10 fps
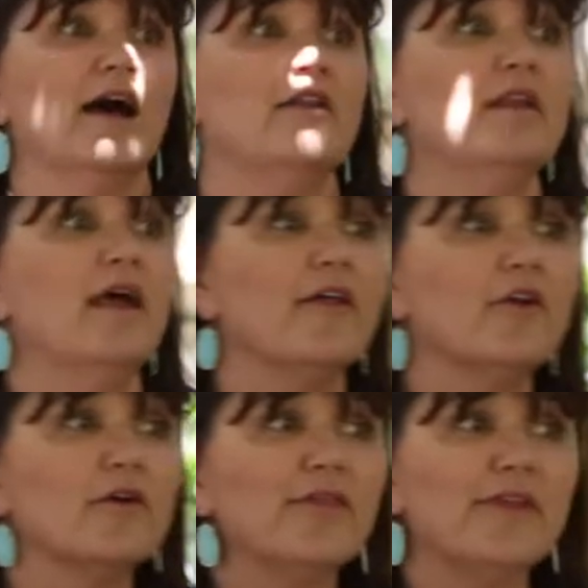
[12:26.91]

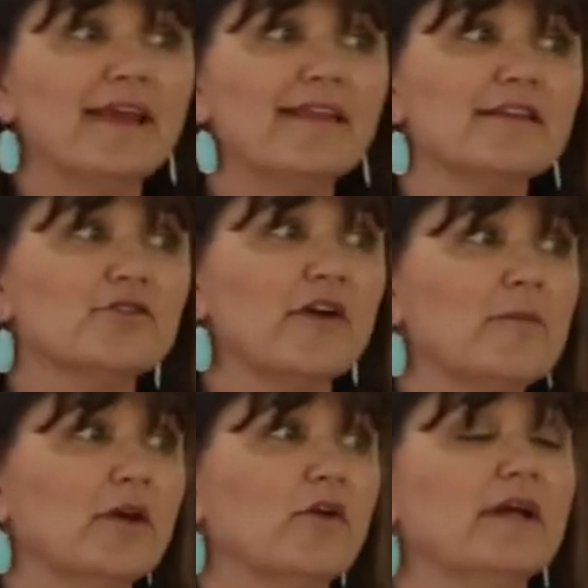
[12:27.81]
Another thing that's
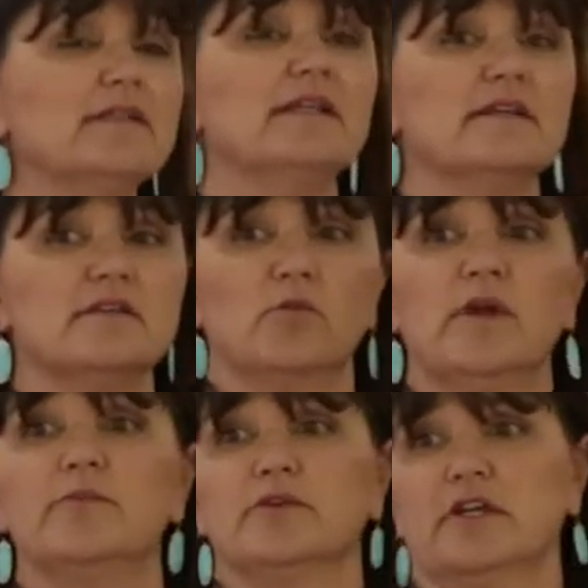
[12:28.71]
driving me crazy is the
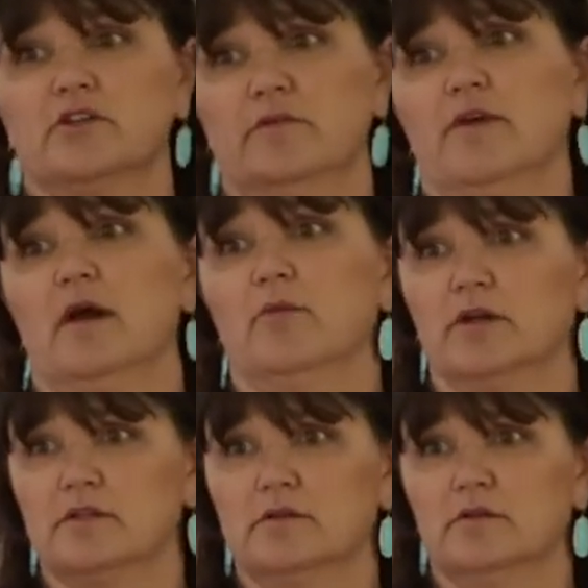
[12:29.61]
weed protection
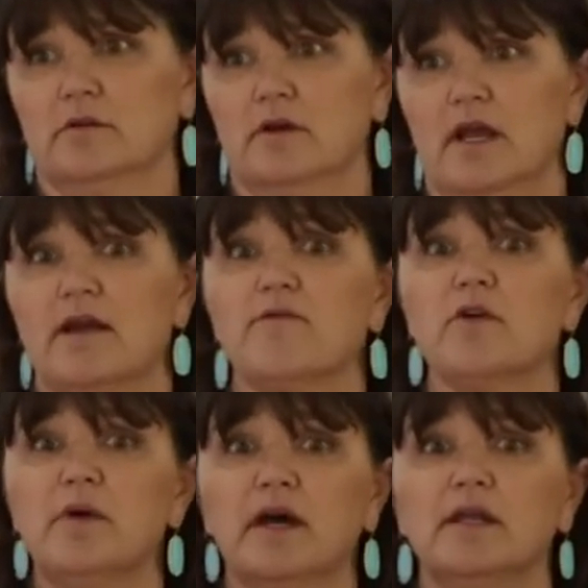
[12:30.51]
fabrics.
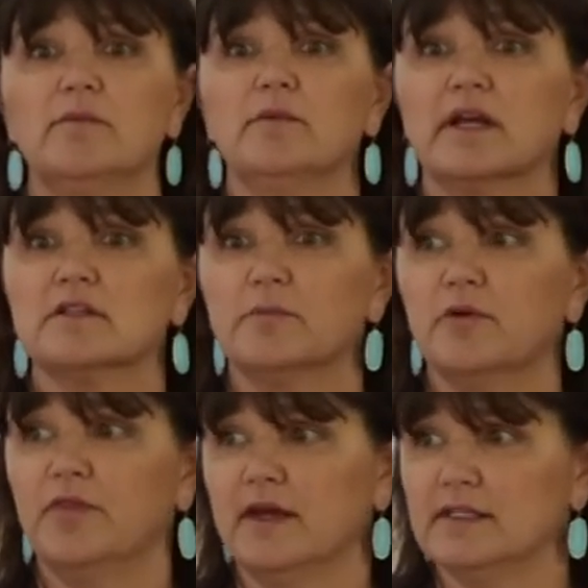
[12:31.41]
Everybody likes to
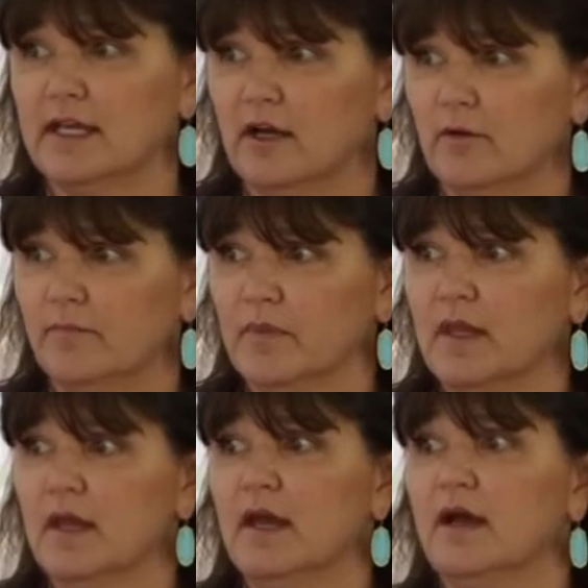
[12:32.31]
put that down.
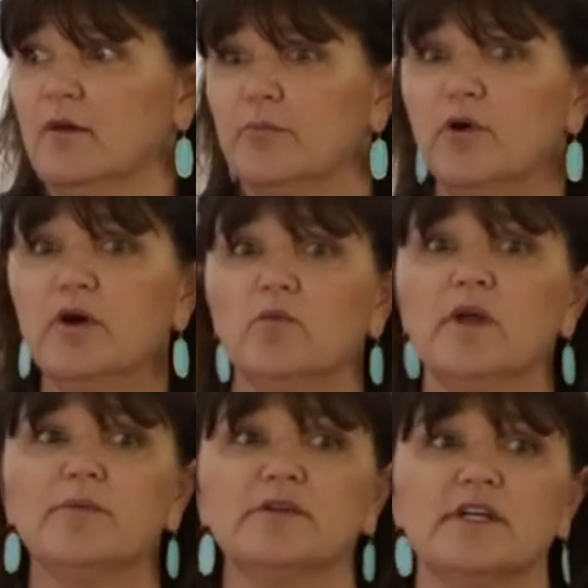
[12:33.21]
Put
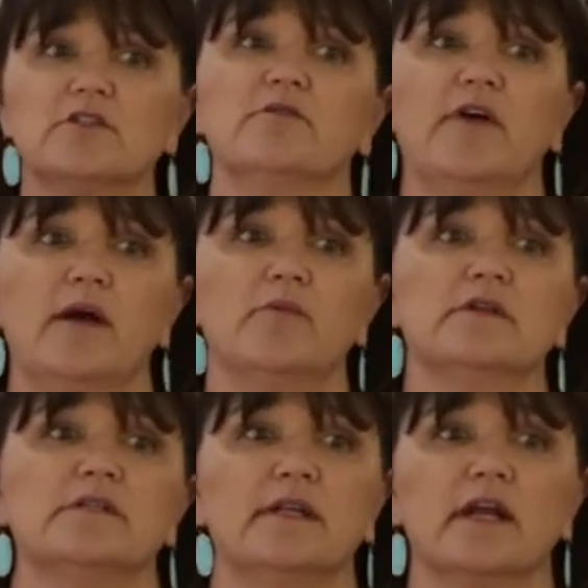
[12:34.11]
weed protection
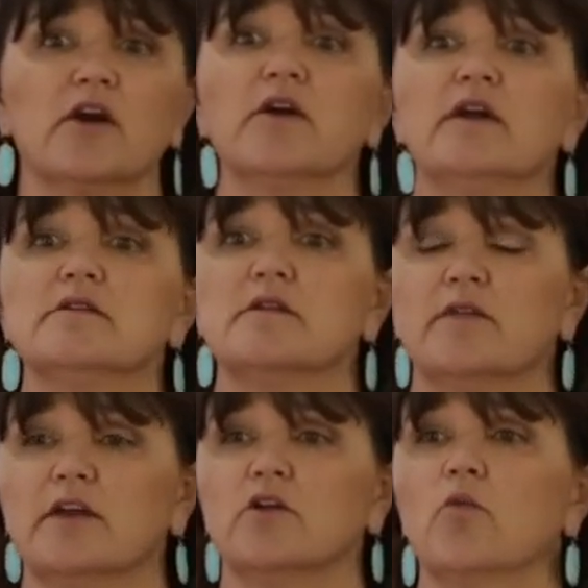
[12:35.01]
fabrics in areas
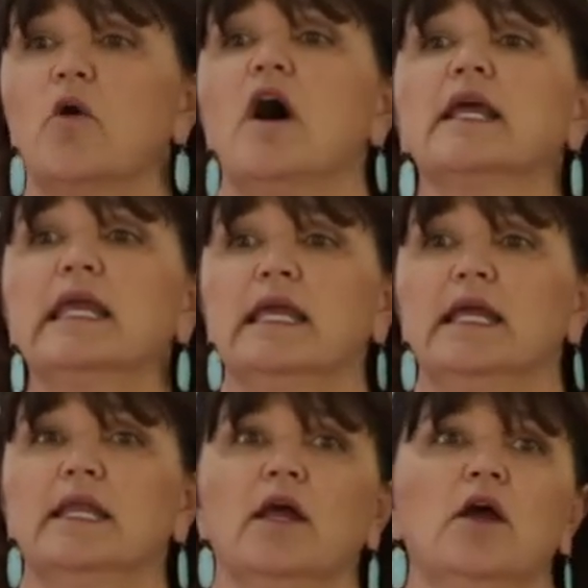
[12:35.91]
that you're
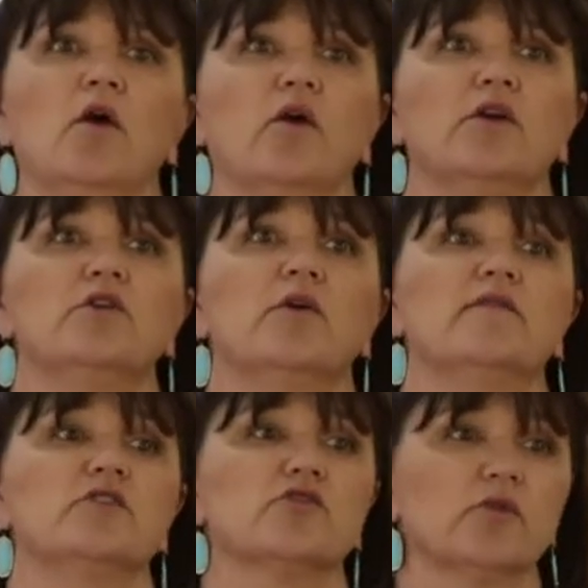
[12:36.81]
walking, or you don't
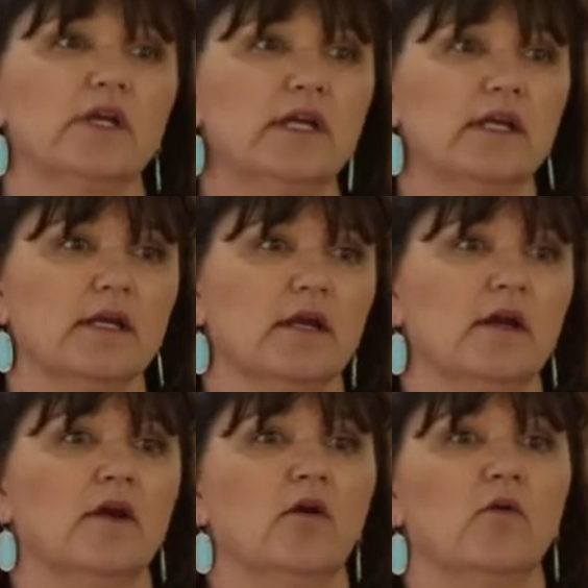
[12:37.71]
have a tree,
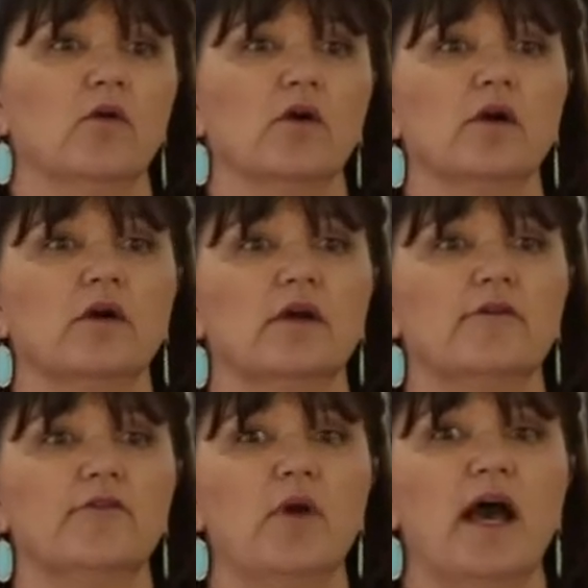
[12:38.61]
or
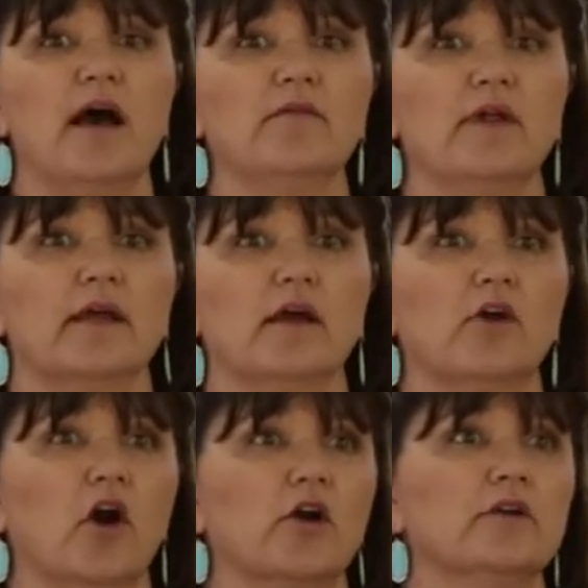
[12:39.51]
if you have like a
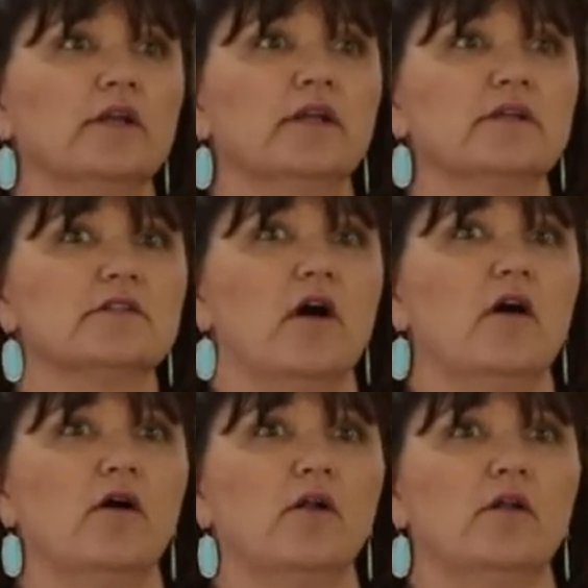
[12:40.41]
garden and it's
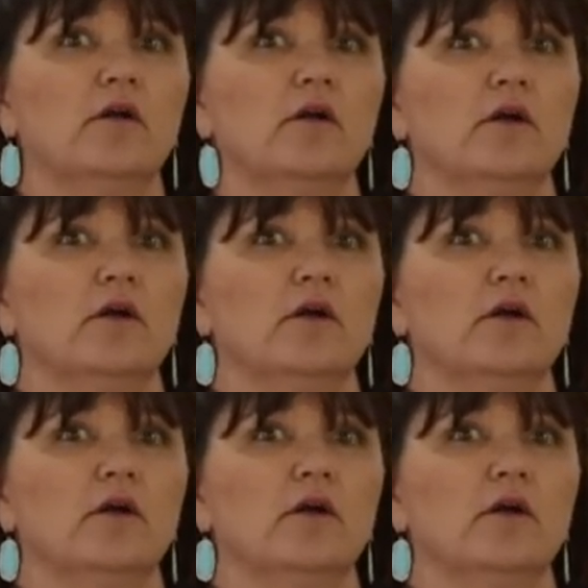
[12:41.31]
all